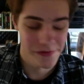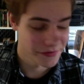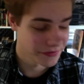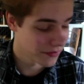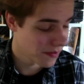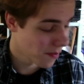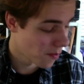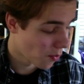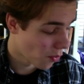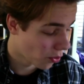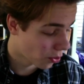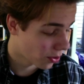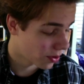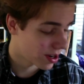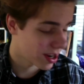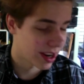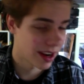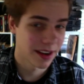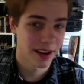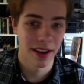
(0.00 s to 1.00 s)
more
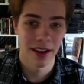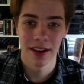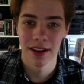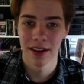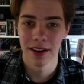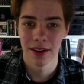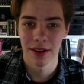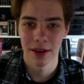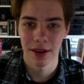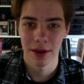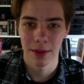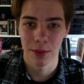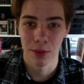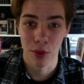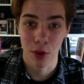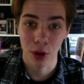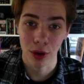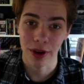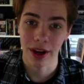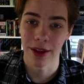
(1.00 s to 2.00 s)
than
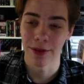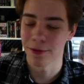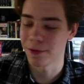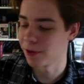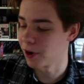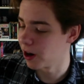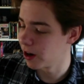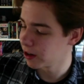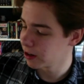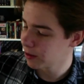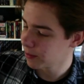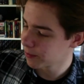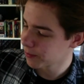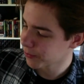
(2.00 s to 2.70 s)
fun.